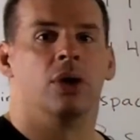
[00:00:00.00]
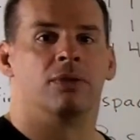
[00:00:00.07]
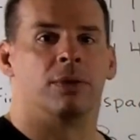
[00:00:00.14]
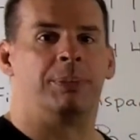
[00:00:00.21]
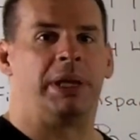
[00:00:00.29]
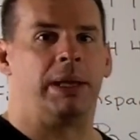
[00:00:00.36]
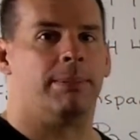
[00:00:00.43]

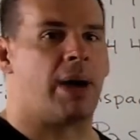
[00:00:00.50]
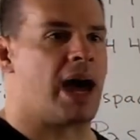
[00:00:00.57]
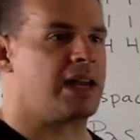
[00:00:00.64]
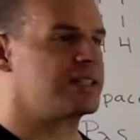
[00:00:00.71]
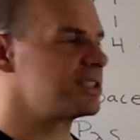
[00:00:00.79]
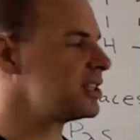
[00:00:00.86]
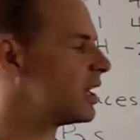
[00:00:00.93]
For p
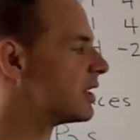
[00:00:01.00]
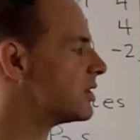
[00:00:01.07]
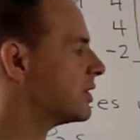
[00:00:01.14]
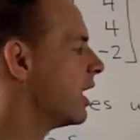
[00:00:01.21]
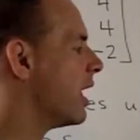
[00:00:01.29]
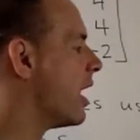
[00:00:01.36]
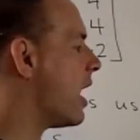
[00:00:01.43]
minus
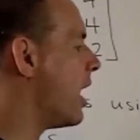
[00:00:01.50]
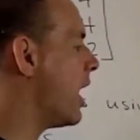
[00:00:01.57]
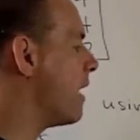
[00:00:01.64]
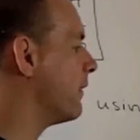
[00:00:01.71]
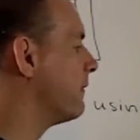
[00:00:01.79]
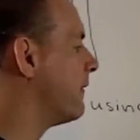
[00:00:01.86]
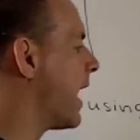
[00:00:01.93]
6, I'll
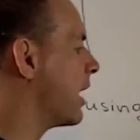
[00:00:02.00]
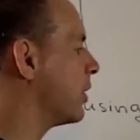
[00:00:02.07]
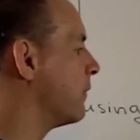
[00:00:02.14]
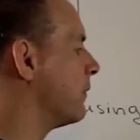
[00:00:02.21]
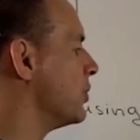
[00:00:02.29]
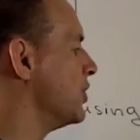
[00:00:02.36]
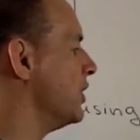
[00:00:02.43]
have a factor
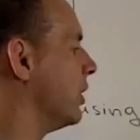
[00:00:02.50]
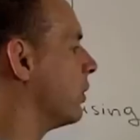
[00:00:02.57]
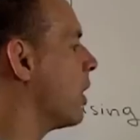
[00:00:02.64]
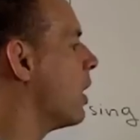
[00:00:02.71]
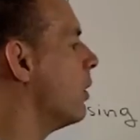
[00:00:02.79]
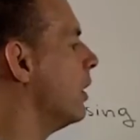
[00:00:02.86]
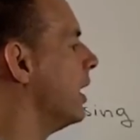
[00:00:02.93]
for
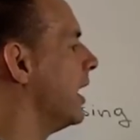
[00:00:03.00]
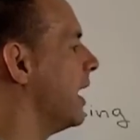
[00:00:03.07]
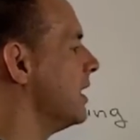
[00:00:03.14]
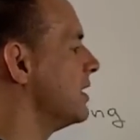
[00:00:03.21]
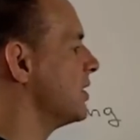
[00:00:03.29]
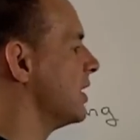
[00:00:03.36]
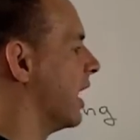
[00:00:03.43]
0
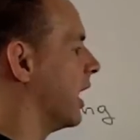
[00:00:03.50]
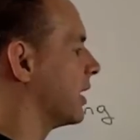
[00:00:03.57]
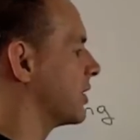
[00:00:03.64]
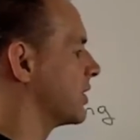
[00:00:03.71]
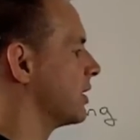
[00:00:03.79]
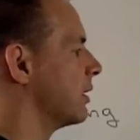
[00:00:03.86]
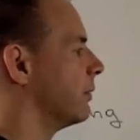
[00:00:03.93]
and
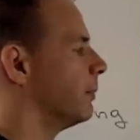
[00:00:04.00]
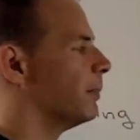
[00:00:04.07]
6.